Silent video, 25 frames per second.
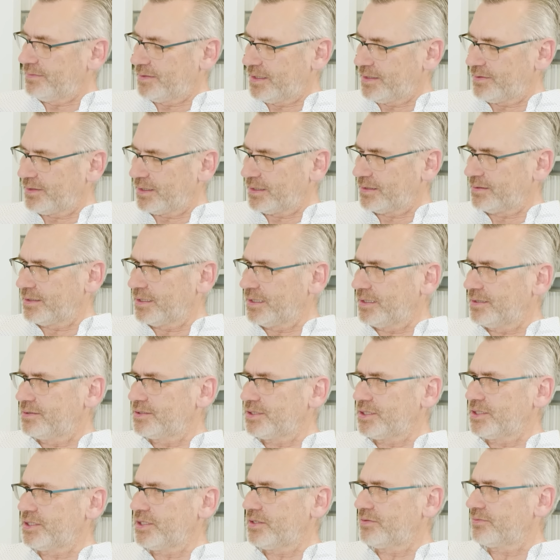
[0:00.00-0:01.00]
And I think the
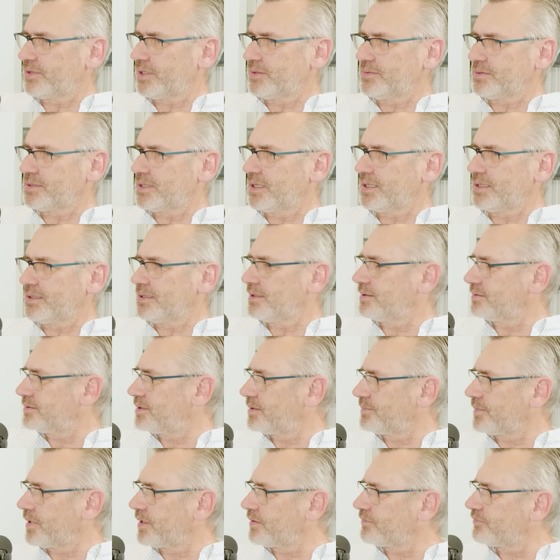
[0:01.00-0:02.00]
GT3 was only like
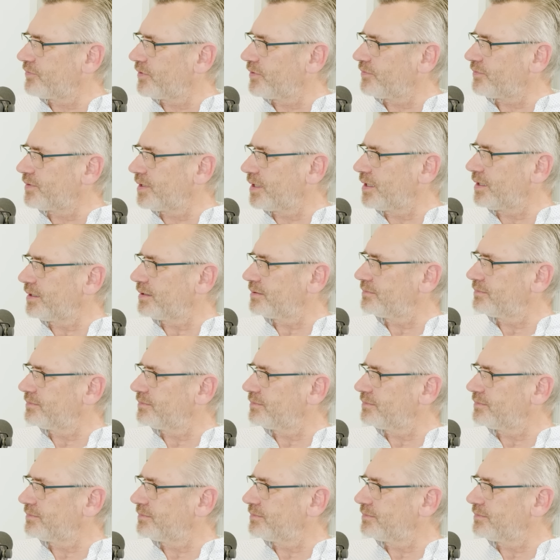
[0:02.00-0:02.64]
something like 50.